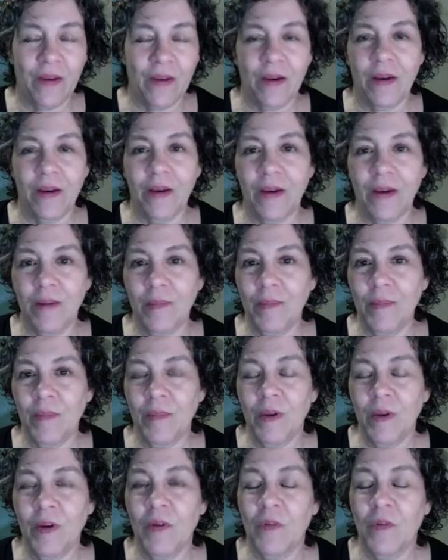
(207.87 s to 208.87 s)
Um,
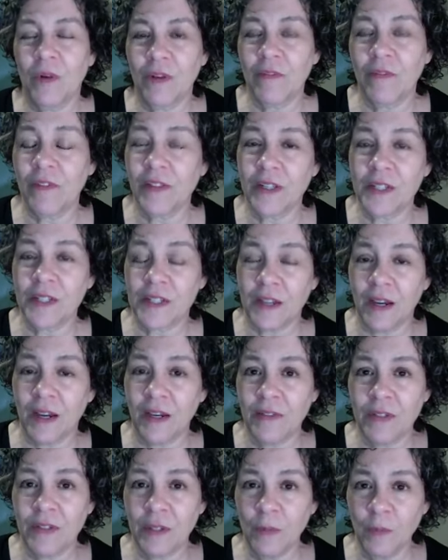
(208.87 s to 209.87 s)
one of the things
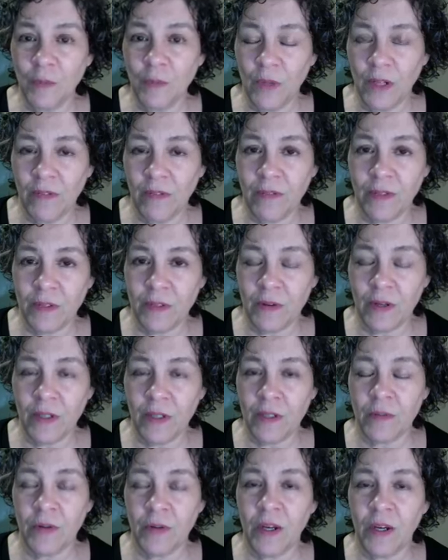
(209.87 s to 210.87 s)
I've done when I've been trying
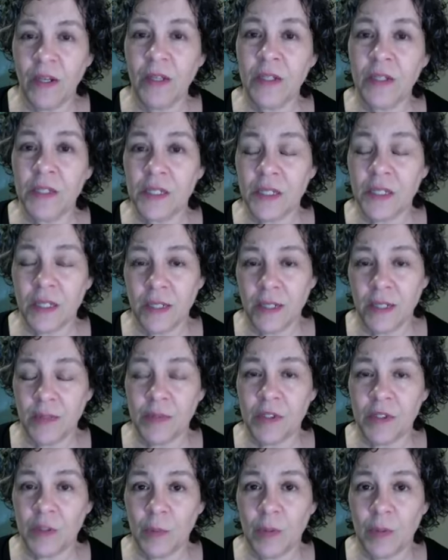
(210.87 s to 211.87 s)
to write is to get up
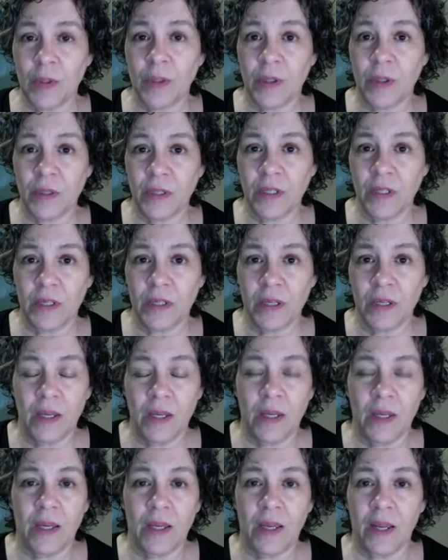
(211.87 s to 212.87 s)
super early
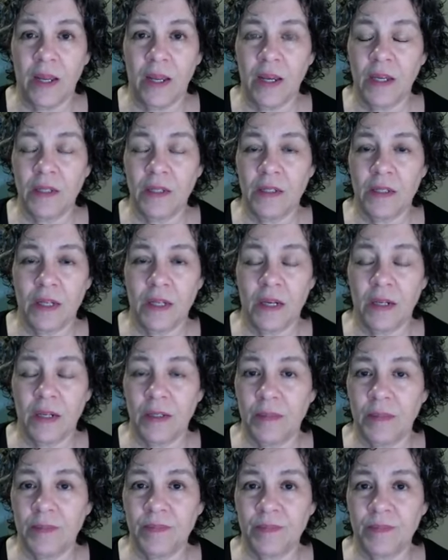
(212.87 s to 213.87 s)
and
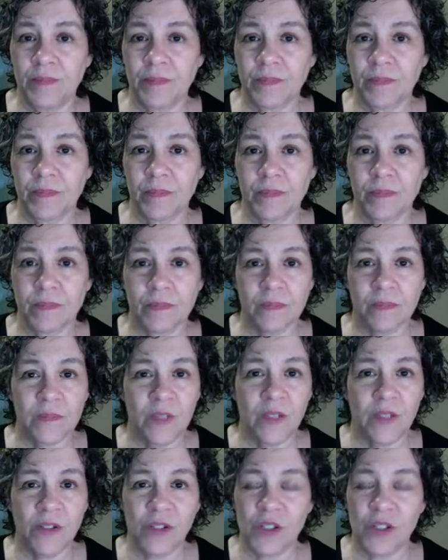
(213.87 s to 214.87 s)
um,
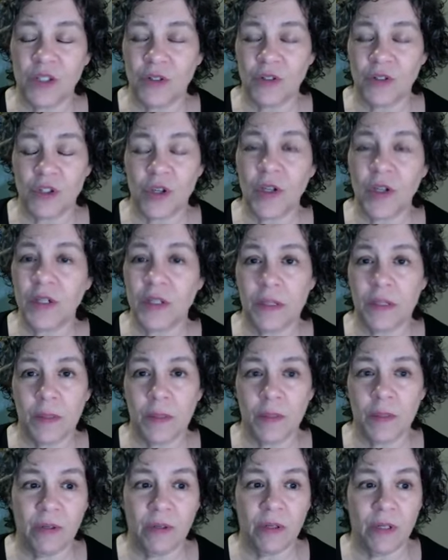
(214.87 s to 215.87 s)
and just go straight to the
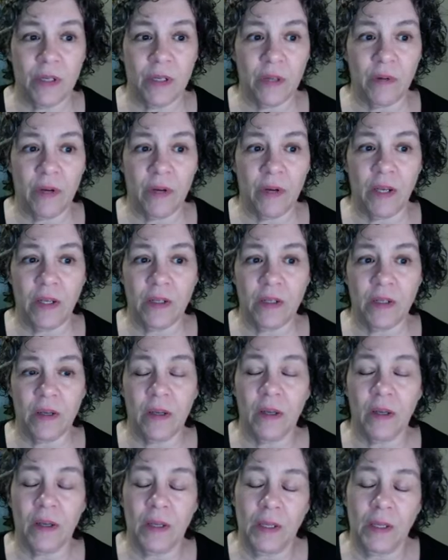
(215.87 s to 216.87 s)
computer and write.
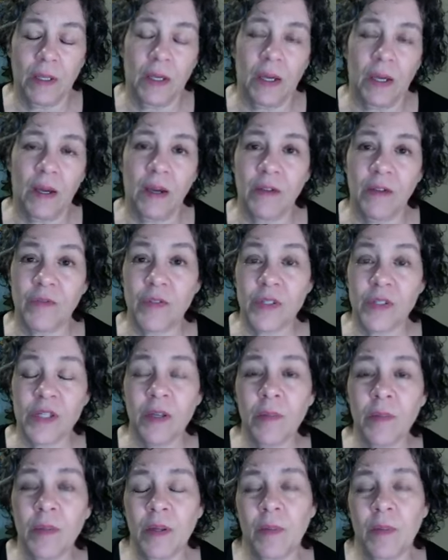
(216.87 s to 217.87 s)
Uh, for
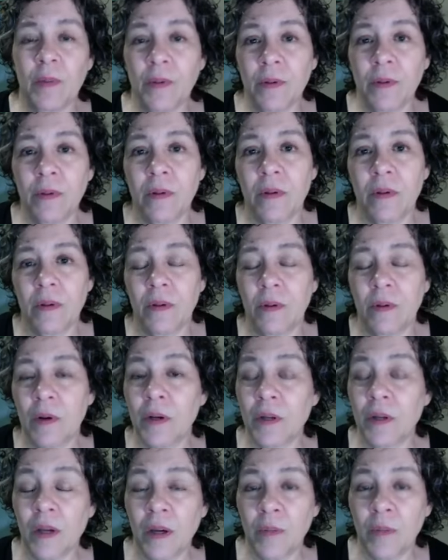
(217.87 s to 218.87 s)
some people who are
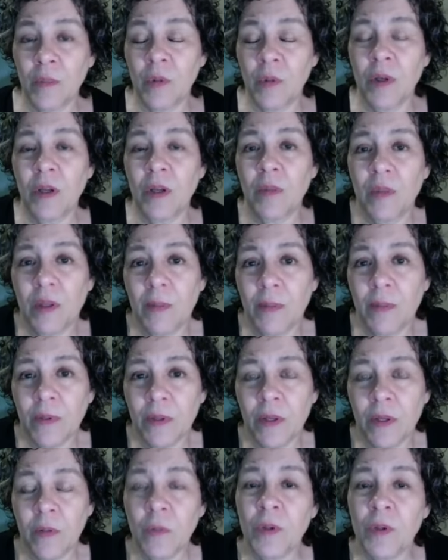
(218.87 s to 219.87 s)
not morning people,
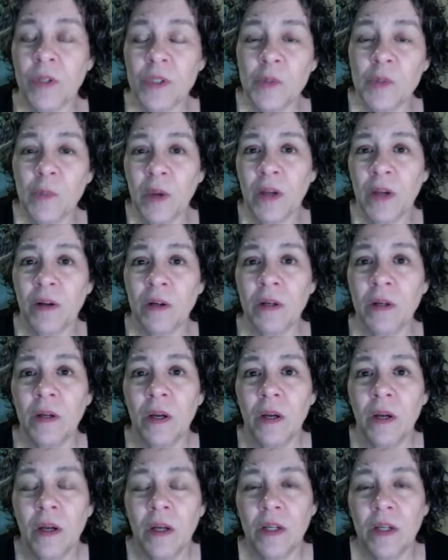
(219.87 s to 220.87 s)
it works better
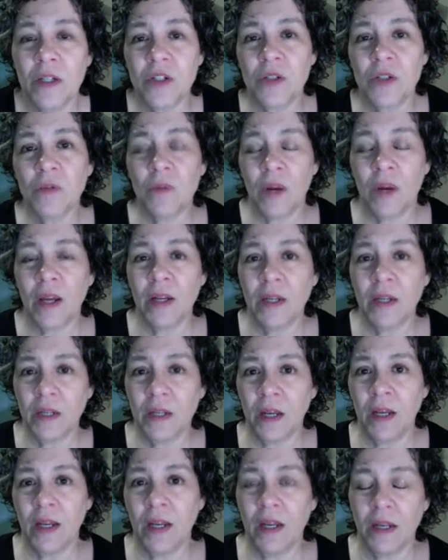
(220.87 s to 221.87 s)
to write at
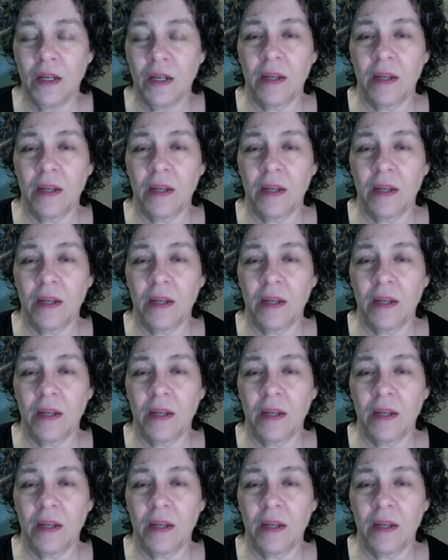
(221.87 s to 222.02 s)
night.